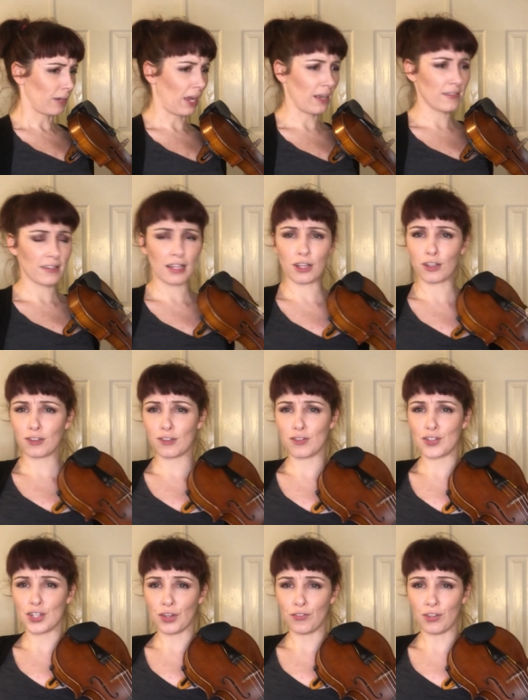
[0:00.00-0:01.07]
I see lots of
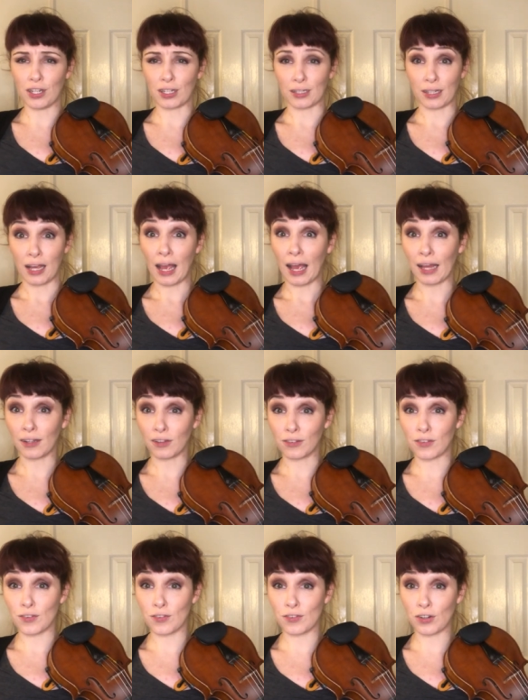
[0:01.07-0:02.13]
shifting and
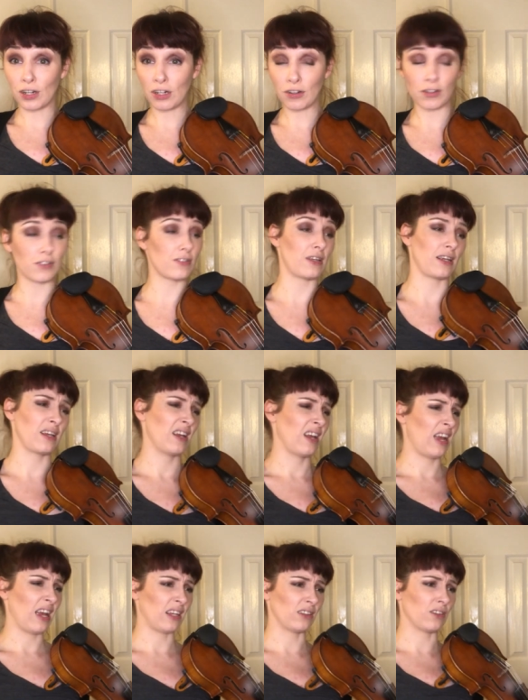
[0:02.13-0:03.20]
lots of string crossing
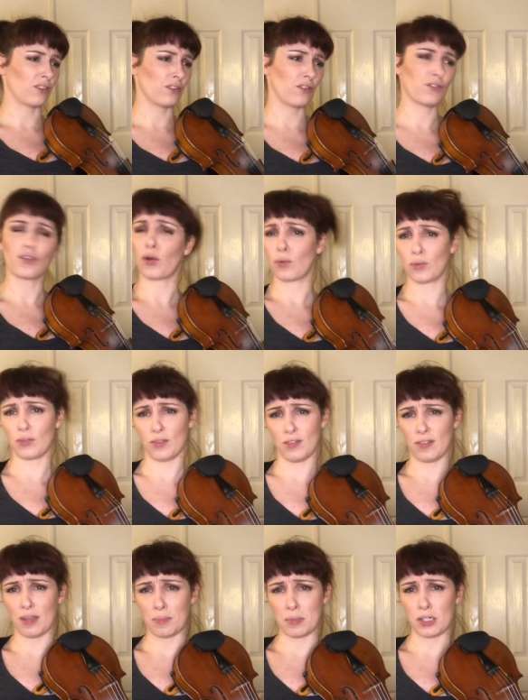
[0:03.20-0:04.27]
and lots of tones and
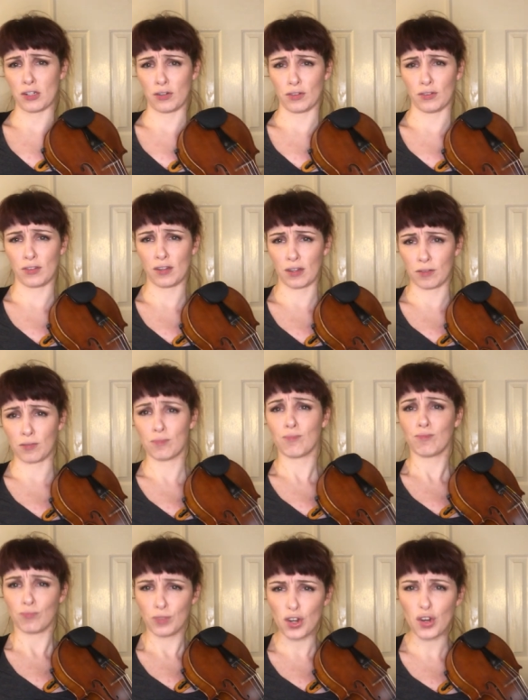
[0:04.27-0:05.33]
semitones that
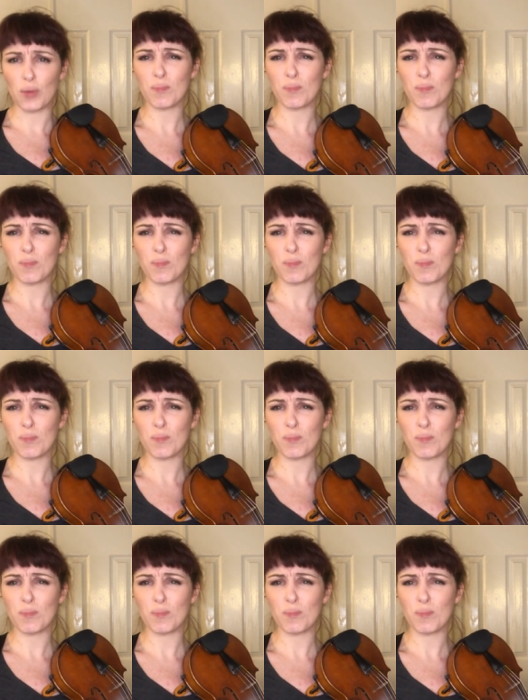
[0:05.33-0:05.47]
you